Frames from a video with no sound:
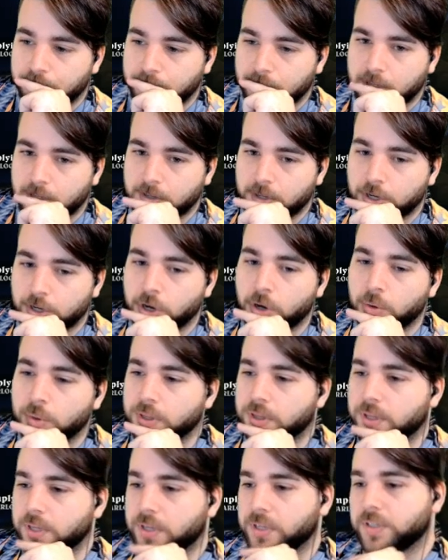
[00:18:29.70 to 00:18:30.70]
I'm going to go
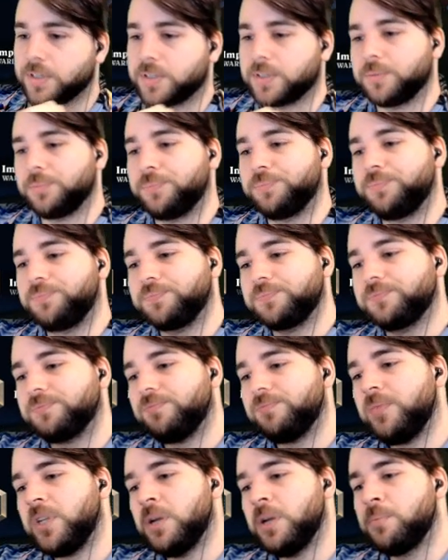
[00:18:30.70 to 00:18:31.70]
with this.
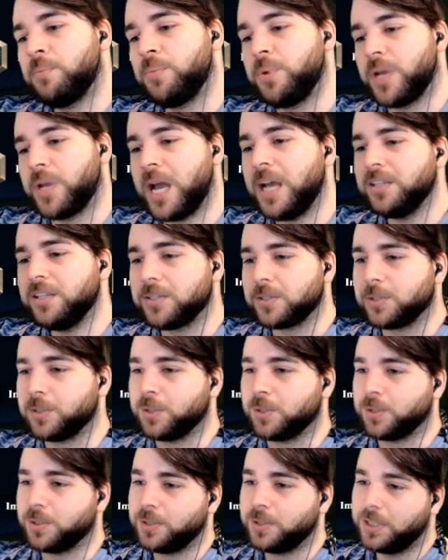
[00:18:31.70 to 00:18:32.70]

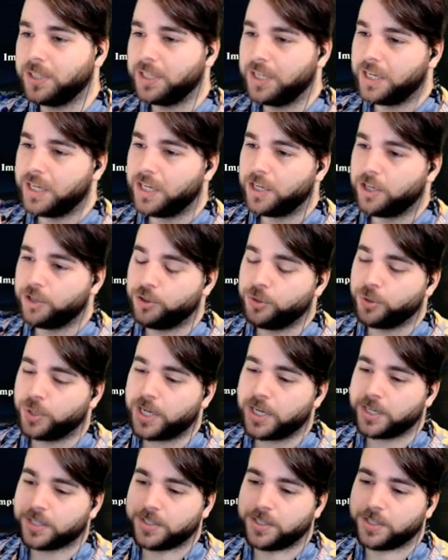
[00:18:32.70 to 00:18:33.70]
Beazzle
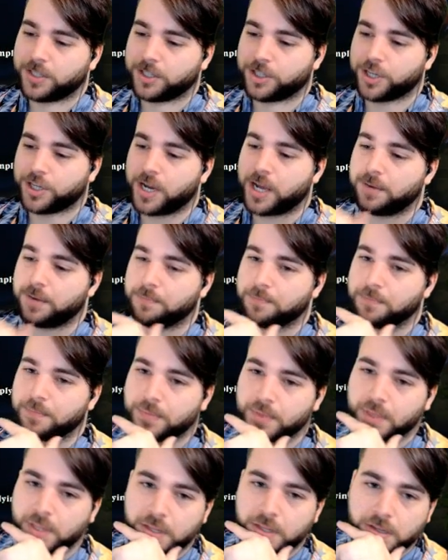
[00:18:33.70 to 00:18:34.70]
joining us in the chat.
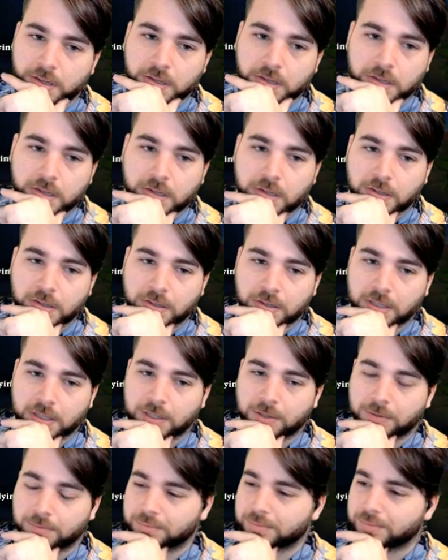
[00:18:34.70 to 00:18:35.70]

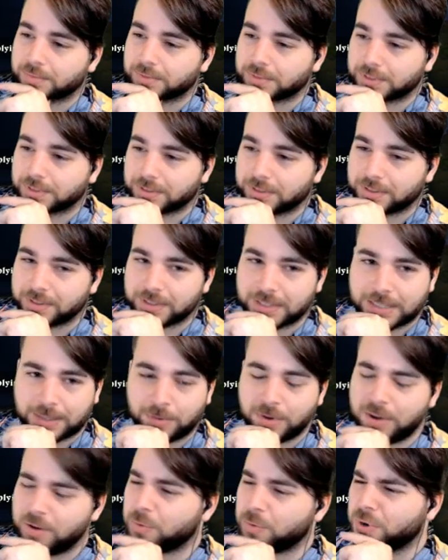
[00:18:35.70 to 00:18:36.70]
Oh,
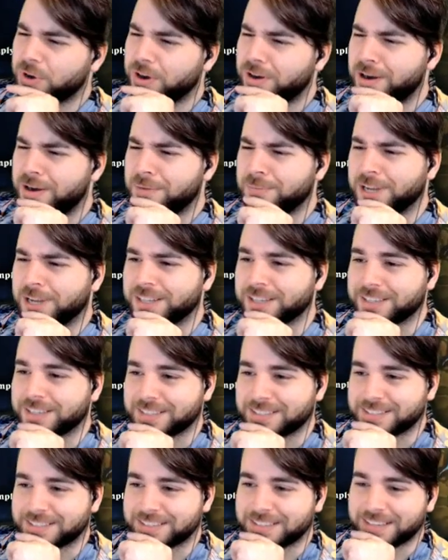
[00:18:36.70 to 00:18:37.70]
what are our
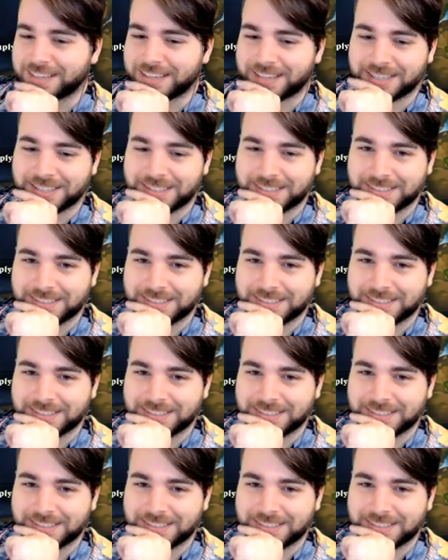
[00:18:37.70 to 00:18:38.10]
mulligans today?